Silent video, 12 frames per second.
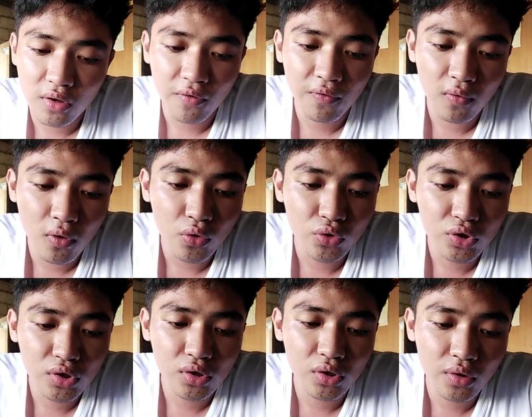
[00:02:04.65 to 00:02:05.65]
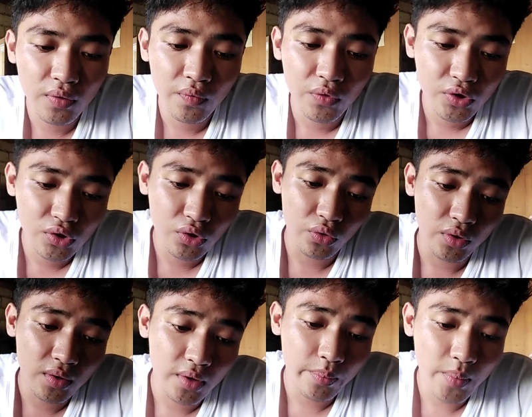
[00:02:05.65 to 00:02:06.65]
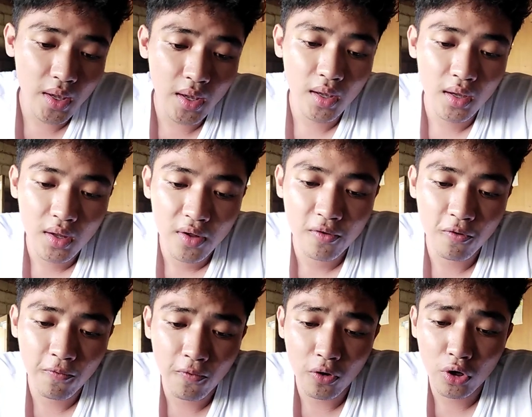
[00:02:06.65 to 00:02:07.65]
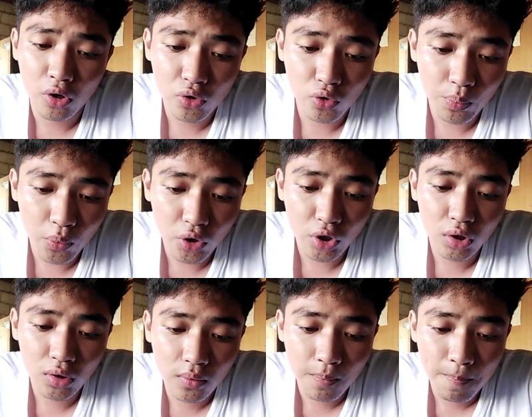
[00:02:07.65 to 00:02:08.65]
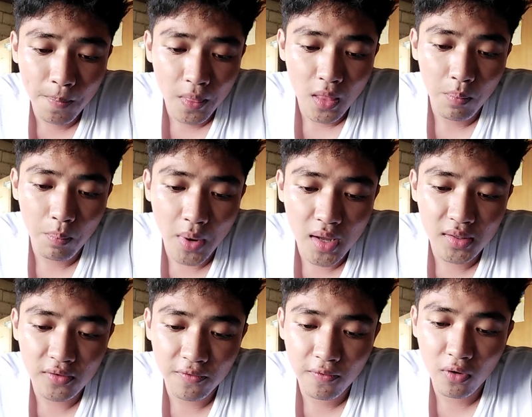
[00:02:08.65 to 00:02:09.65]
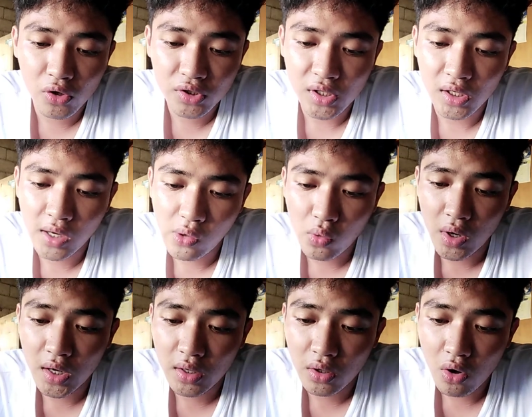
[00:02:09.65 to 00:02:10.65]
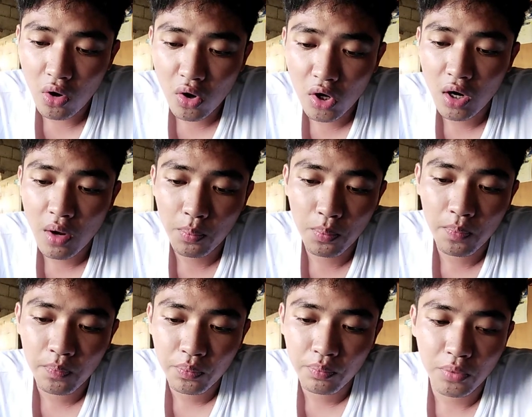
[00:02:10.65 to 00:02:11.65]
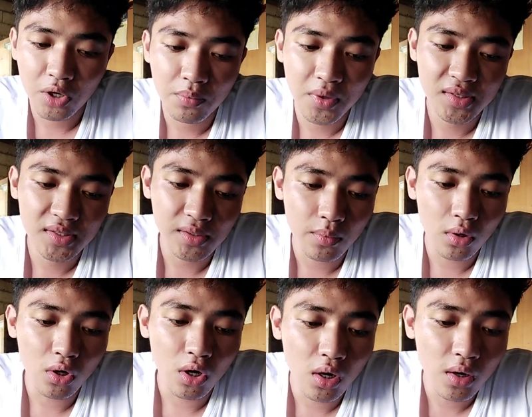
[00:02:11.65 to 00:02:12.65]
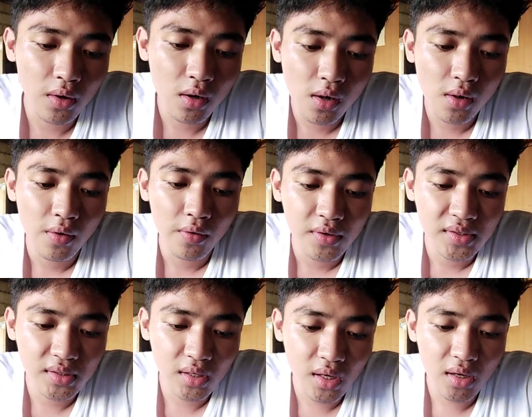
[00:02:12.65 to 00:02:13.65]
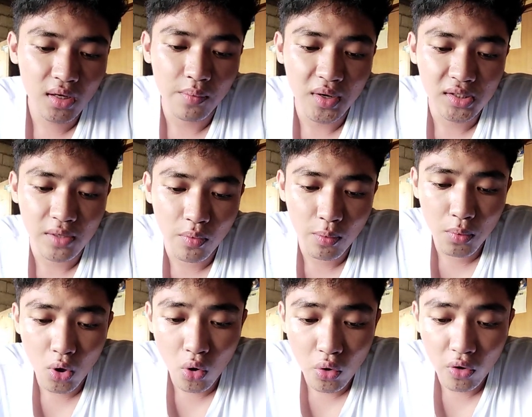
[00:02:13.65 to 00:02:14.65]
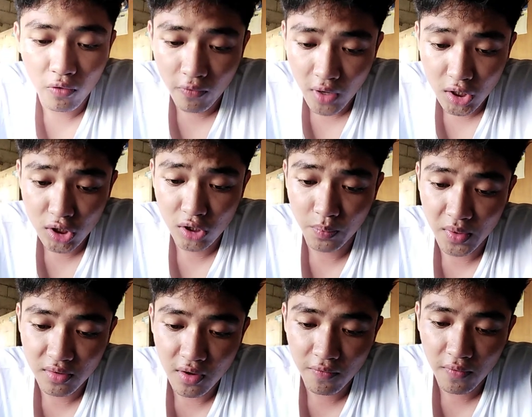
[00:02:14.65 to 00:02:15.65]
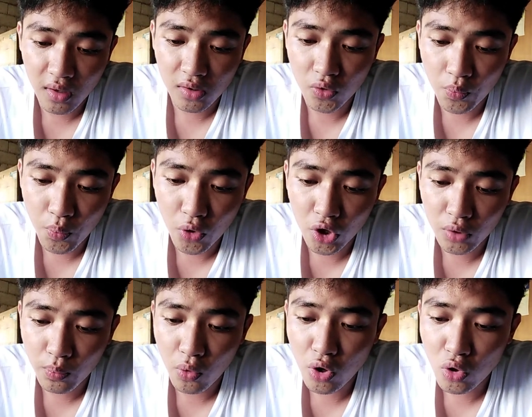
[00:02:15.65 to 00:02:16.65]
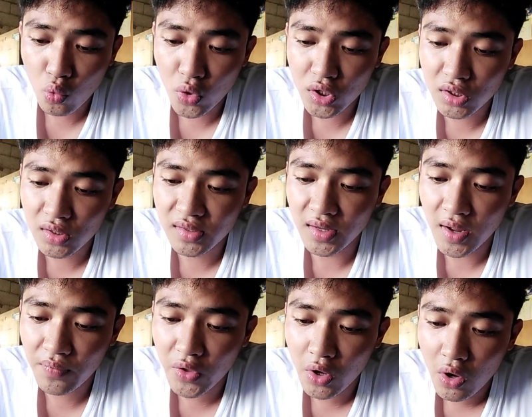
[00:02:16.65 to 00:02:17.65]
of loads. So in the B, so for support panes of loads are required or permissible. C, the maximum load of each specific support point which design